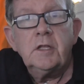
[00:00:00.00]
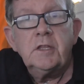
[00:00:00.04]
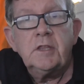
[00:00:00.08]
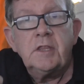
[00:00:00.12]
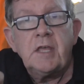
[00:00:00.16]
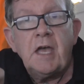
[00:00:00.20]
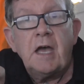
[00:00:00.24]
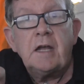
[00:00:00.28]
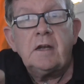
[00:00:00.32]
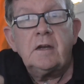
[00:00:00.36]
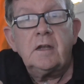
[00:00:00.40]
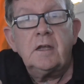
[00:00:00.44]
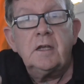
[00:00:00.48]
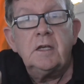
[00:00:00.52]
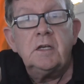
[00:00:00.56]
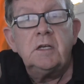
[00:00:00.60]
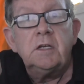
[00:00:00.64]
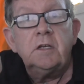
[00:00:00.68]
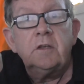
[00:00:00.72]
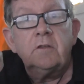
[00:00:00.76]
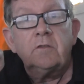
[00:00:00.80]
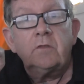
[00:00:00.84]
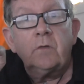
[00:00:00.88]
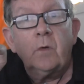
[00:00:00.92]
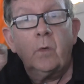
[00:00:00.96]
That
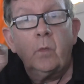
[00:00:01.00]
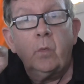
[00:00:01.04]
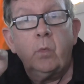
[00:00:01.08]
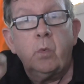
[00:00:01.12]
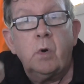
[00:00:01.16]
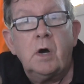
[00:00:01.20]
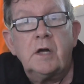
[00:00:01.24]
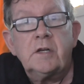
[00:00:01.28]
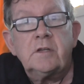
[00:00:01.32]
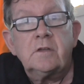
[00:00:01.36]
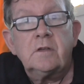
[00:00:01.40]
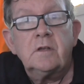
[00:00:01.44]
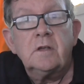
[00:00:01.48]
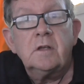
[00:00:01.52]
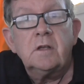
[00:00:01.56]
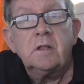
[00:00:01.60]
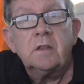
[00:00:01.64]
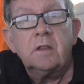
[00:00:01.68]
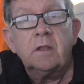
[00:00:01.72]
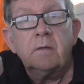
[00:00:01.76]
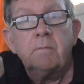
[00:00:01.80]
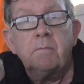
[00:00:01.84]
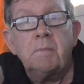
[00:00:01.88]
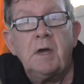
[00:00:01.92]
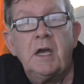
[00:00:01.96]
is what
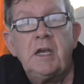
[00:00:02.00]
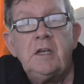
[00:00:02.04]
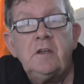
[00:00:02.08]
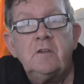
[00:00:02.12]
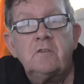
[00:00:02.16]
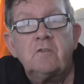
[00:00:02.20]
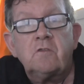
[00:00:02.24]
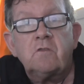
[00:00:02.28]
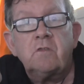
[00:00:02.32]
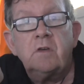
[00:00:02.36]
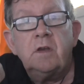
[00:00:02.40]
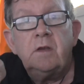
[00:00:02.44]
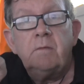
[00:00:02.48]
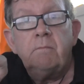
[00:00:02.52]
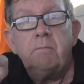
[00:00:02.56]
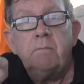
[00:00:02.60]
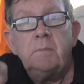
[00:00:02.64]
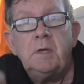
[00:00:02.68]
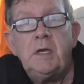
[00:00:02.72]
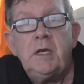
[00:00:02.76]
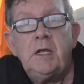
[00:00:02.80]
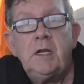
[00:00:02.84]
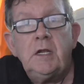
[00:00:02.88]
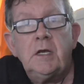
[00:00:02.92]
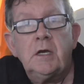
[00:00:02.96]
the mainstream
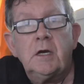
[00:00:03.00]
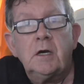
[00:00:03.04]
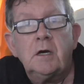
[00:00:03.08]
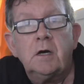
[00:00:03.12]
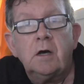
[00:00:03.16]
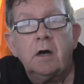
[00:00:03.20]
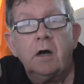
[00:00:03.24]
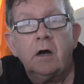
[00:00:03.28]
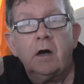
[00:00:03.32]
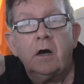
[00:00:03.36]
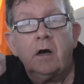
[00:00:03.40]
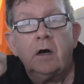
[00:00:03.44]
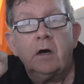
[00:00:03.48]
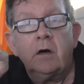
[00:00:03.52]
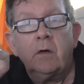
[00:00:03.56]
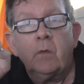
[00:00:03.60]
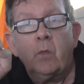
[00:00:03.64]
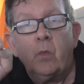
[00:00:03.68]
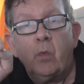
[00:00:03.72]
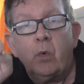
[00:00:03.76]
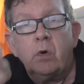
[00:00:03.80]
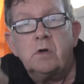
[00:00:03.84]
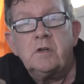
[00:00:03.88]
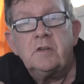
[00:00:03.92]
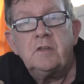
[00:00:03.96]
media are
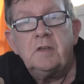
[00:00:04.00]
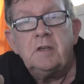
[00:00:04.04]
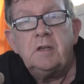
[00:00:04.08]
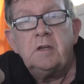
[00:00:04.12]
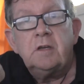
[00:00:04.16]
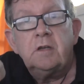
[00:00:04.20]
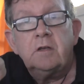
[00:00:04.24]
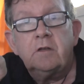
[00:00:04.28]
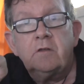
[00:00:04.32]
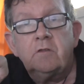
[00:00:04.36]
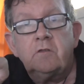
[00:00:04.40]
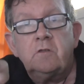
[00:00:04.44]
wanting